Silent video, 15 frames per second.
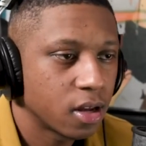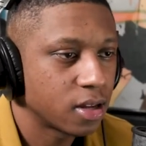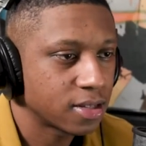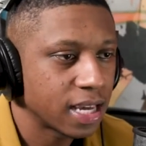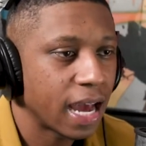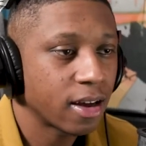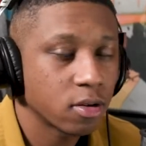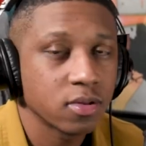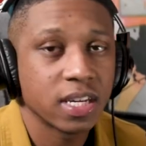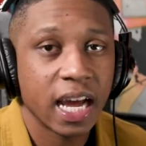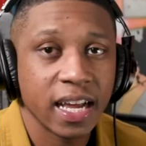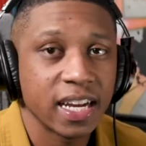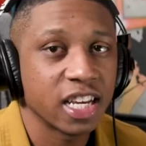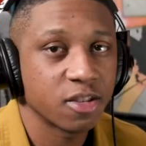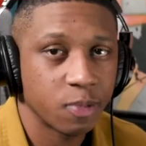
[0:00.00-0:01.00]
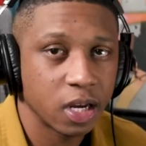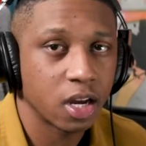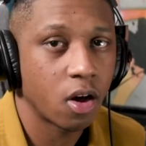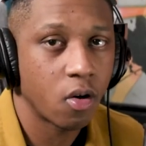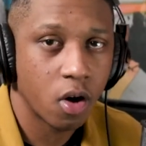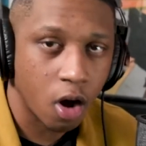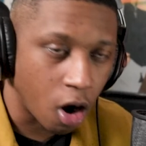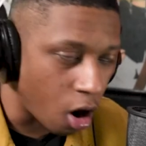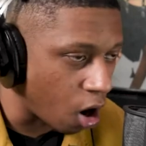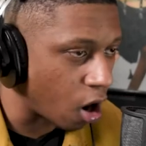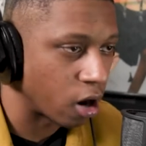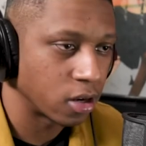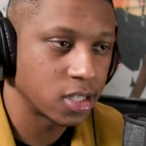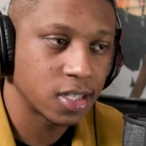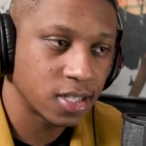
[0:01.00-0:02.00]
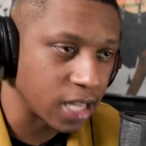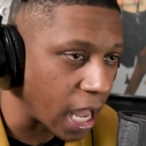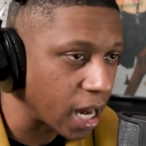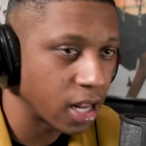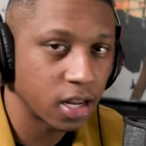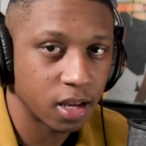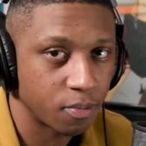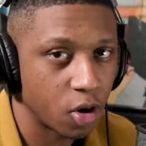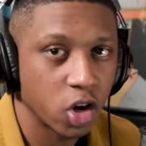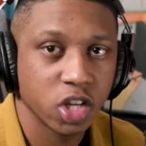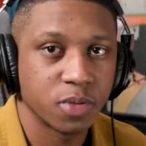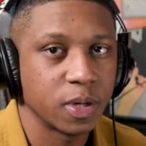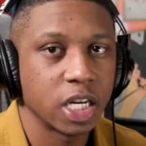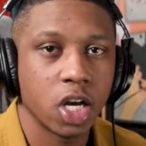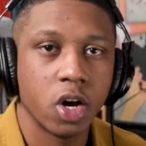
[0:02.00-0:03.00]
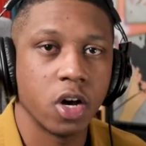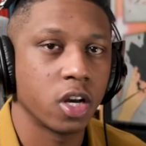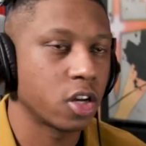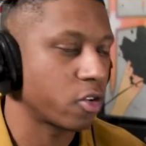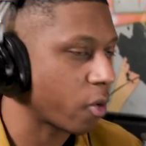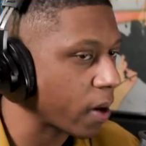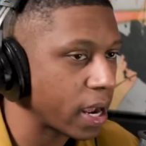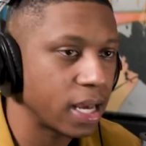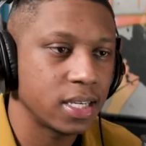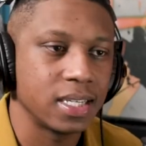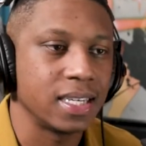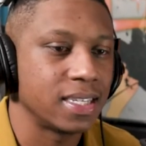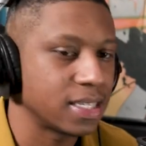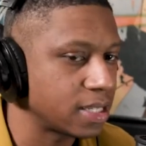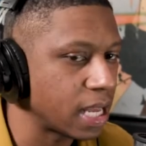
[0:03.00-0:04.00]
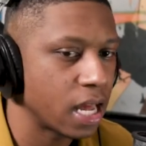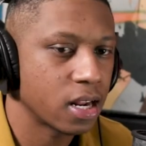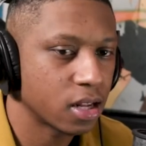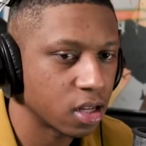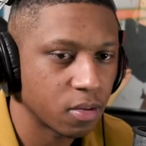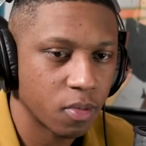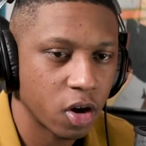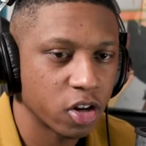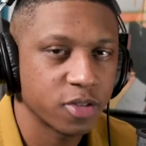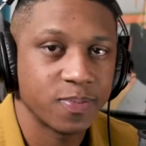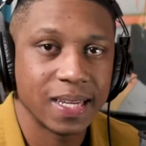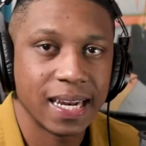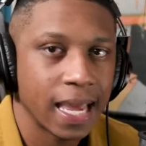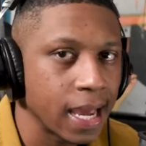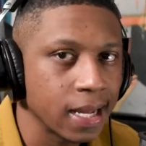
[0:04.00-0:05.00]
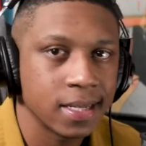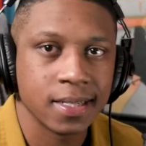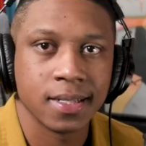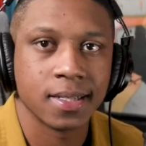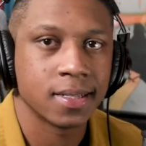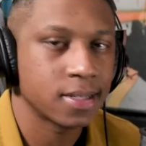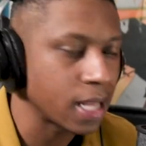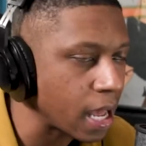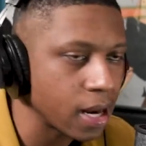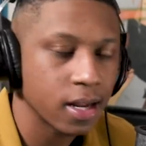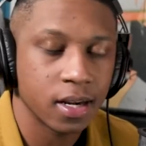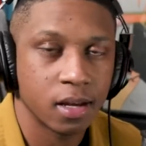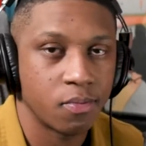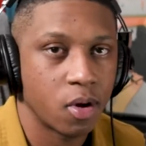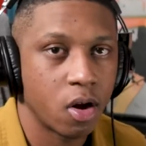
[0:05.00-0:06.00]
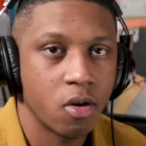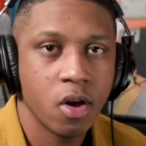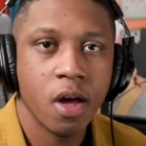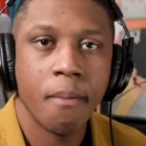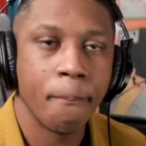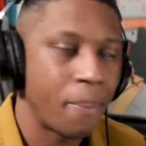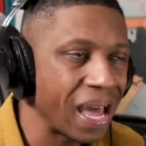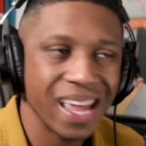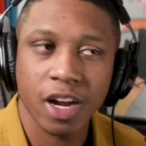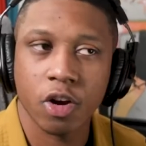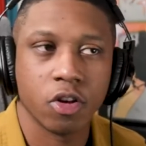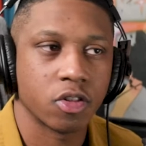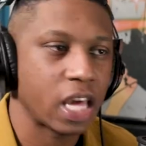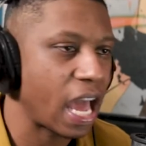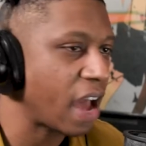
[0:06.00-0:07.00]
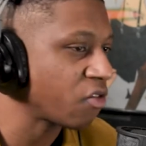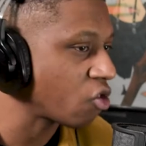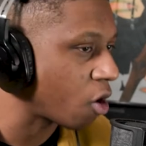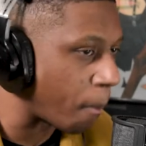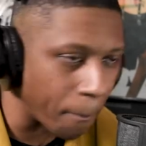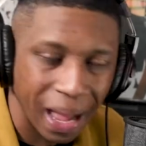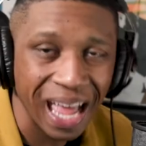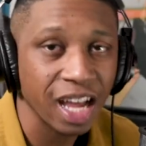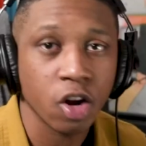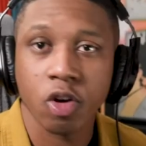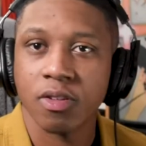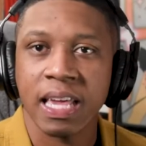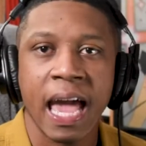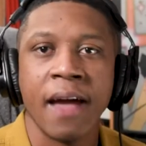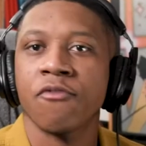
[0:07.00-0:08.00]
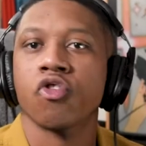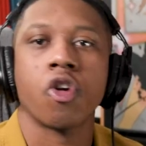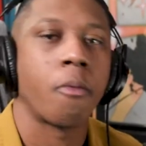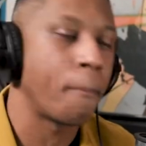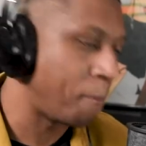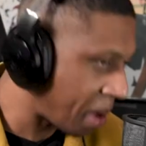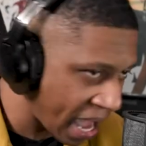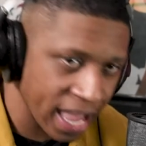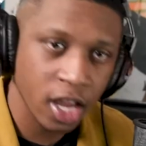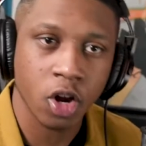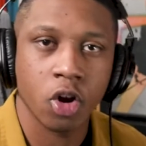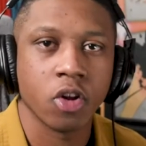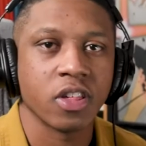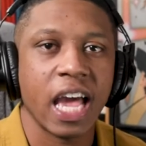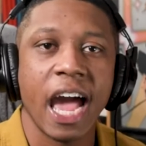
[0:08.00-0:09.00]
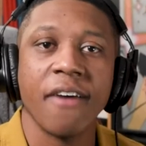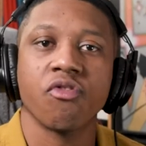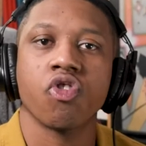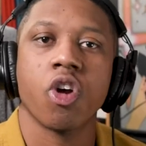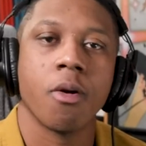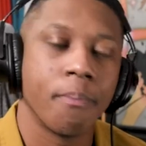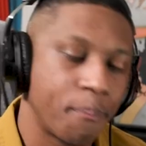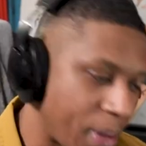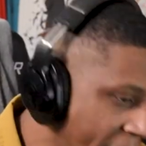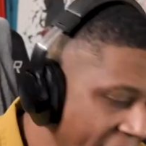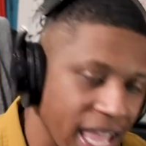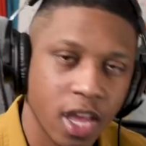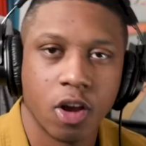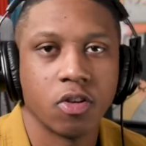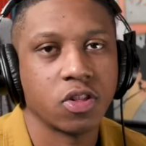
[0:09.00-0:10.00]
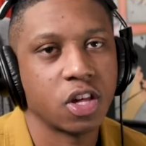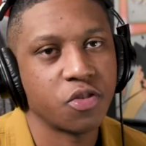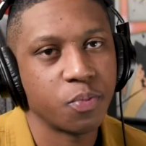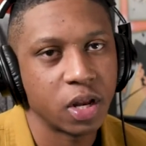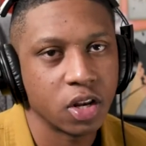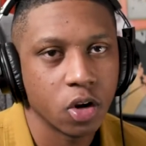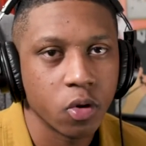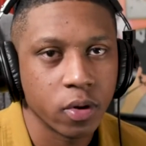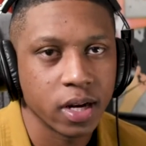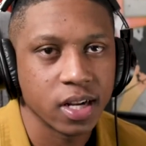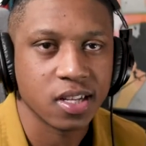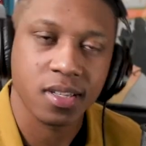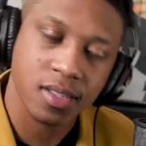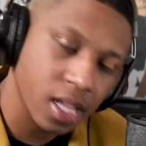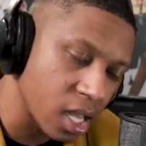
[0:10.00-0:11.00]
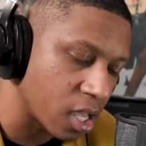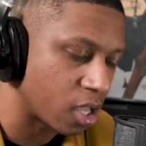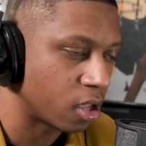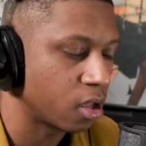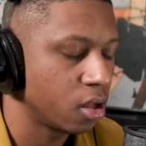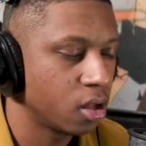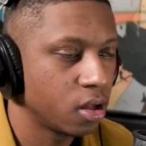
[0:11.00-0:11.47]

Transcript: Attack on Titan has been going hard steadily, bro. It's been going crazy steadily, bro. It's been hitting steadily, bro. Bangers after bangers after bangers after bangers. It's been doing this thing.